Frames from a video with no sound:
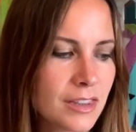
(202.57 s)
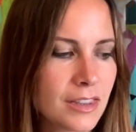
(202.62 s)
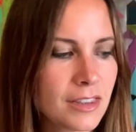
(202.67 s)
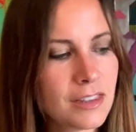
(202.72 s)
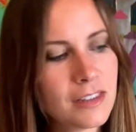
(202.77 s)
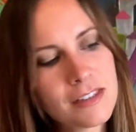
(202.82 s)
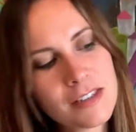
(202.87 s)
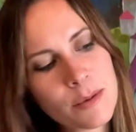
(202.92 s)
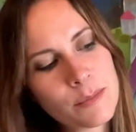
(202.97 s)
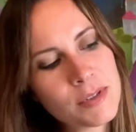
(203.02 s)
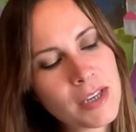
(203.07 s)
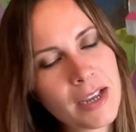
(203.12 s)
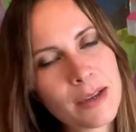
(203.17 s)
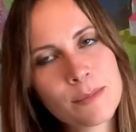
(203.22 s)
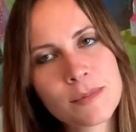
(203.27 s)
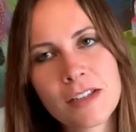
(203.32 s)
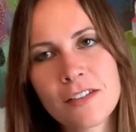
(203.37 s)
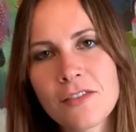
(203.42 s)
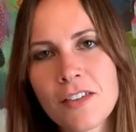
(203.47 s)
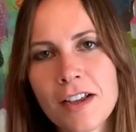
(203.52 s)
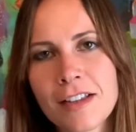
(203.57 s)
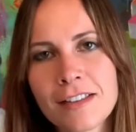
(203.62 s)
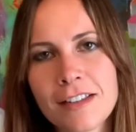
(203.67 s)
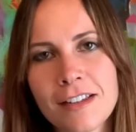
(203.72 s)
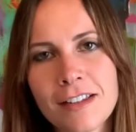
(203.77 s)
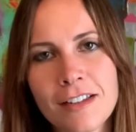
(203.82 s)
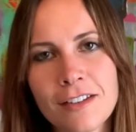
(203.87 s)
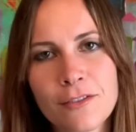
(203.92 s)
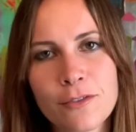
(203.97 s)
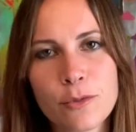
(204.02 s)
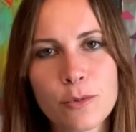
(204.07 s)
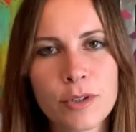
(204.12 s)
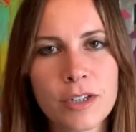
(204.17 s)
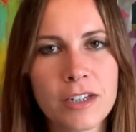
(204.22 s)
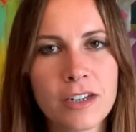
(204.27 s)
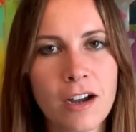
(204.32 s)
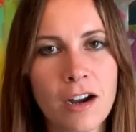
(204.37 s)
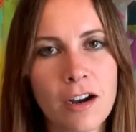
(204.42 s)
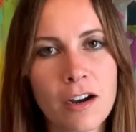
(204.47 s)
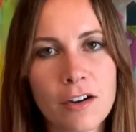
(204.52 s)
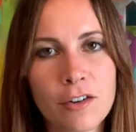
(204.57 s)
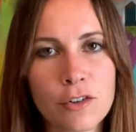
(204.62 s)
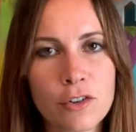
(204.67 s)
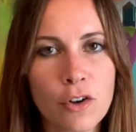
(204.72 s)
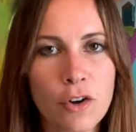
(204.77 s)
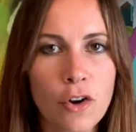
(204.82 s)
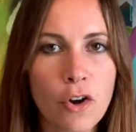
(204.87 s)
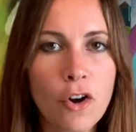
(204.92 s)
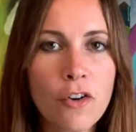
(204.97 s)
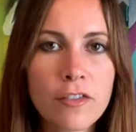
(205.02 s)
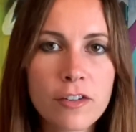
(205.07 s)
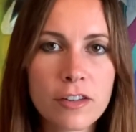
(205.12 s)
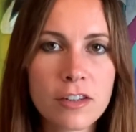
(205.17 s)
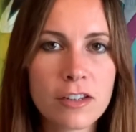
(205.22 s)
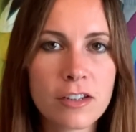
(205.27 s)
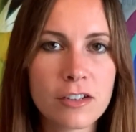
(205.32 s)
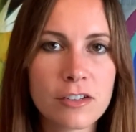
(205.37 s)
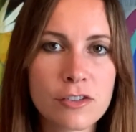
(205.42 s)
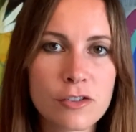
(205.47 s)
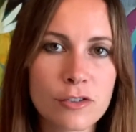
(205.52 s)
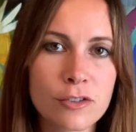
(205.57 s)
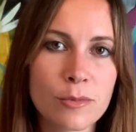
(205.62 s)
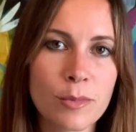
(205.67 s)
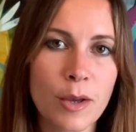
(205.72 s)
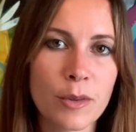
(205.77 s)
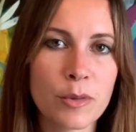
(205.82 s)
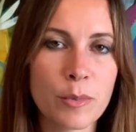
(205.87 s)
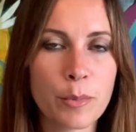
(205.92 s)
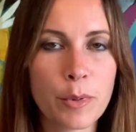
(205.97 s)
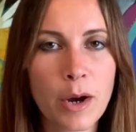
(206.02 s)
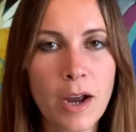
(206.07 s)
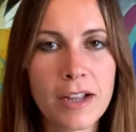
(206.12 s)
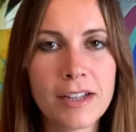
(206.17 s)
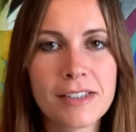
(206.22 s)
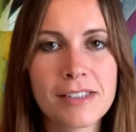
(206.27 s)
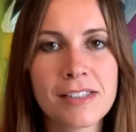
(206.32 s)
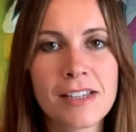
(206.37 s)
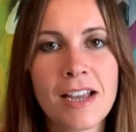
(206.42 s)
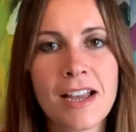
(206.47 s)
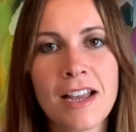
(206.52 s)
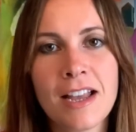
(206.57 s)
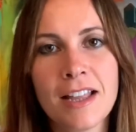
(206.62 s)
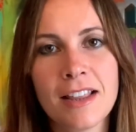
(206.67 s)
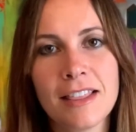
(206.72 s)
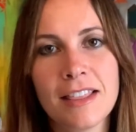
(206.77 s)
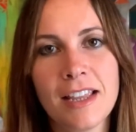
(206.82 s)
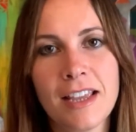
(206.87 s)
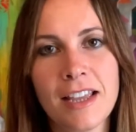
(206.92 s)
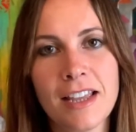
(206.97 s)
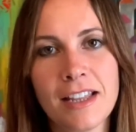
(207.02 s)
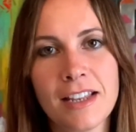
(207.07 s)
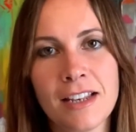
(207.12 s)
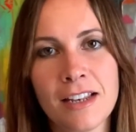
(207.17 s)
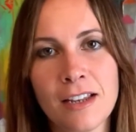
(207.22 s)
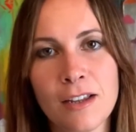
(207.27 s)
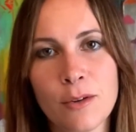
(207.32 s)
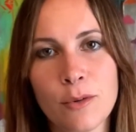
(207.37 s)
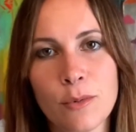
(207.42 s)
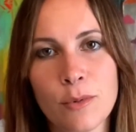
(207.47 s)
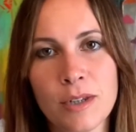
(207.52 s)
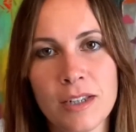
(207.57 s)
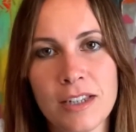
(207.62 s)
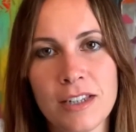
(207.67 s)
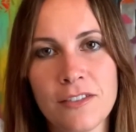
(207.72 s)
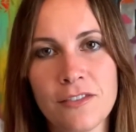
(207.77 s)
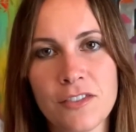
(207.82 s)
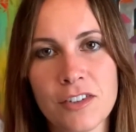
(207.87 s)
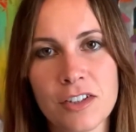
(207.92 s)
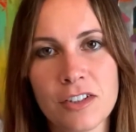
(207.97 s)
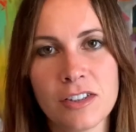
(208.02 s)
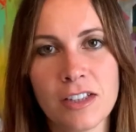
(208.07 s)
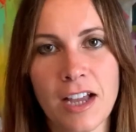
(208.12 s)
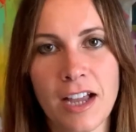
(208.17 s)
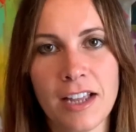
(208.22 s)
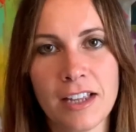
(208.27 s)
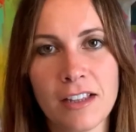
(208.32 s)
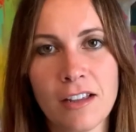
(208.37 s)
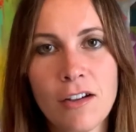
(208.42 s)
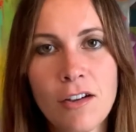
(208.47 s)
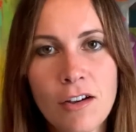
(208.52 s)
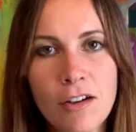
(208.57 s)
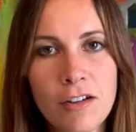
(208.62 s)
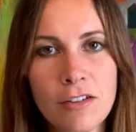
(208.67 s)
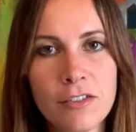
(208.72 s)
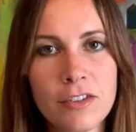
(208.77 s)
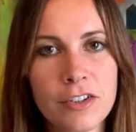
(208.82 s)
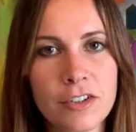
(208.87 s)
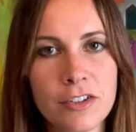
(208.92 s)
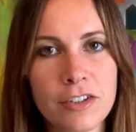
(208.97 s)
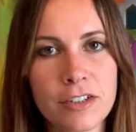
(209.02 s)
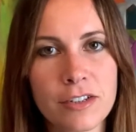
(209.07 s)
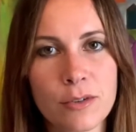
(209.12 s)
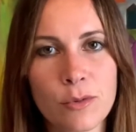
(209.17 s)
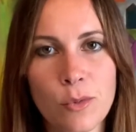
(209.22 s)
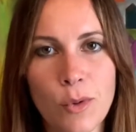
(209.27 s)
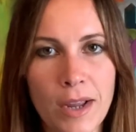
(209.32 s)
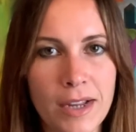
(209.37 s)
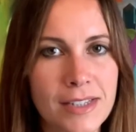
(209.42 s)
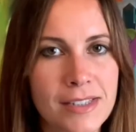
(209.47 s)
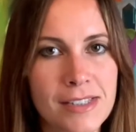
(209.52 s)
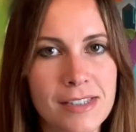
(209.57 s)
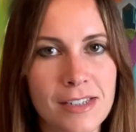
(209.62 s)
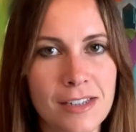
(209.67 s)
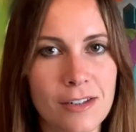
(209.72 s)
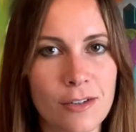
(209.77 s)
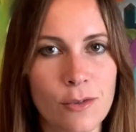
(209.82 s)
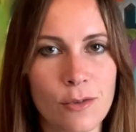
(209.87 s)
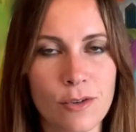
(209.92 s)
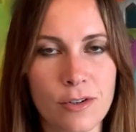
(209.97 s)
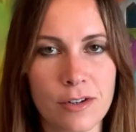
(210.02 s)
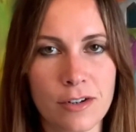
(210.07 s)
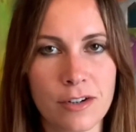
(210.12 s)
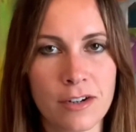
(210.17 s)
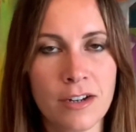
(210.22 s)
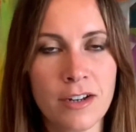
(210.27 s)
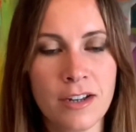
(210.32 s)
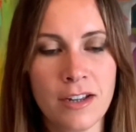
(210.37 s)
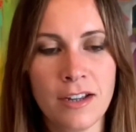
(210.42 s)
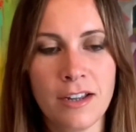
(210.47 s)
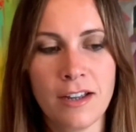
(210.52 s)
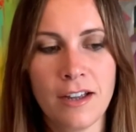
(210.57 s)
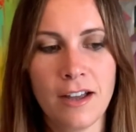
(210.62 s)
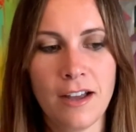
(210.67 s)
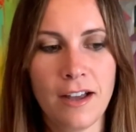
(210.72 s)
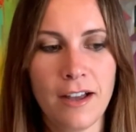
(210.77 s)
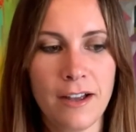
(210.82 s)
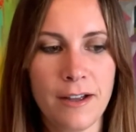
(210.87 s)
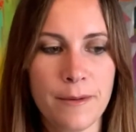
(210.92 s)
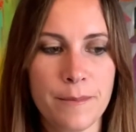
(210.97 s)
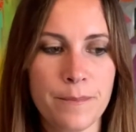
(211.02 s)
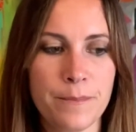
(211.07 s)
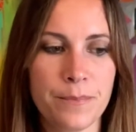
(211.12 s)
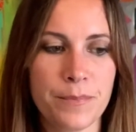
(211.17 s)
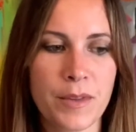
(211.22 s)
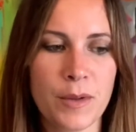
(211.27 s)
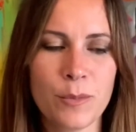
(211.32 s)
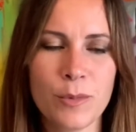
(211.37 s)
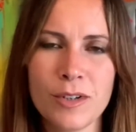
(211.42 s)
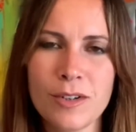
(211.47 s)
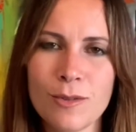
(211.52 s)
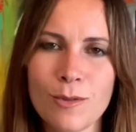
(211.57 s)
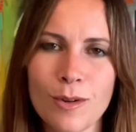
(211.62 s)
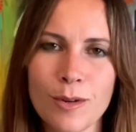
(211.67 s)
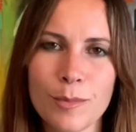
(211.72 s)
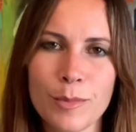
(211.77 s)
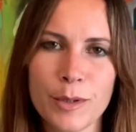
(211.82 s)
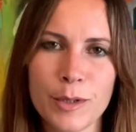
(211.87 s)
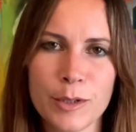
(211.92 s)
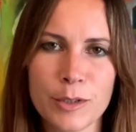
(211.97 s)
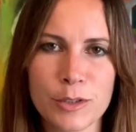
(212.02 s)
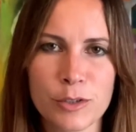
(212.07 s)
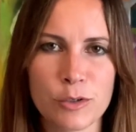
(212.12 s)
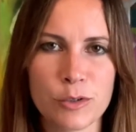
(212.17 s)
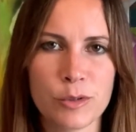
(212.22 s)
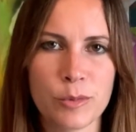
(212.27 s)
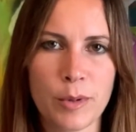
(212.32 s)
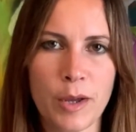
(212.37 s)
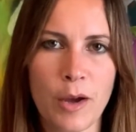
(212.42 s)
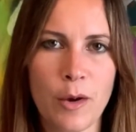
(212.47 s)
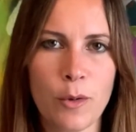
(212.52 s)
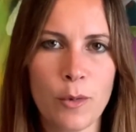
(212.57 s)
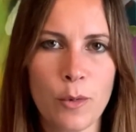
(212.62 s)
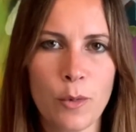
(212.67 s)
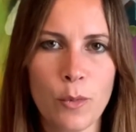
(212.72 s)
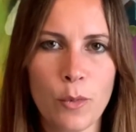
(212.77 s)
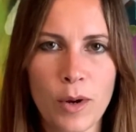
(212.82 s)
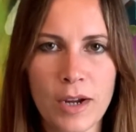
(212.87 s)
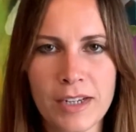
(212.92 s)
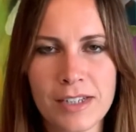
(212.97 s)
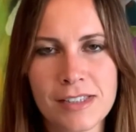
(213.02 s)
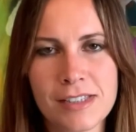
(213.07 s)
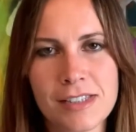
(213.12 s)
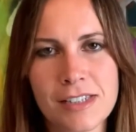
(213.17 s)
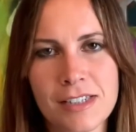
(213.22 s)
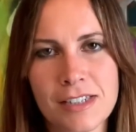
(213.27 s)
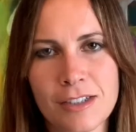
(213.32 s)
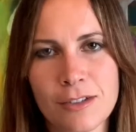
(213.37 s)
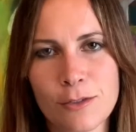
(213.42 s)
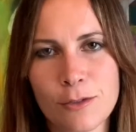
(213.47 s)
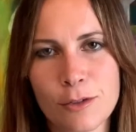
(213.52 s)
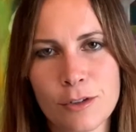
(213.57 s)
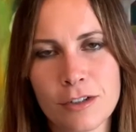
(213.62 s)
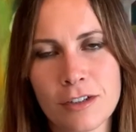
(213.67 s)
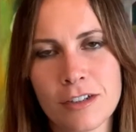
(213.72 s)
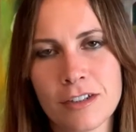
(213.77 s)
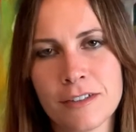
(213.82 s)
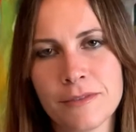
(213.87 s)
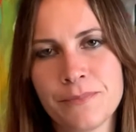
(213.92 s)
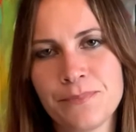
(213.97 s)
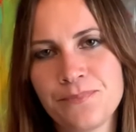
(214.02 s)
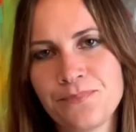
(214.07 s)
sometimes I find that if we are overly concerned about the price, then we feel like, oh, you're gonna waste it, or and we don't want to be concerned about wasting or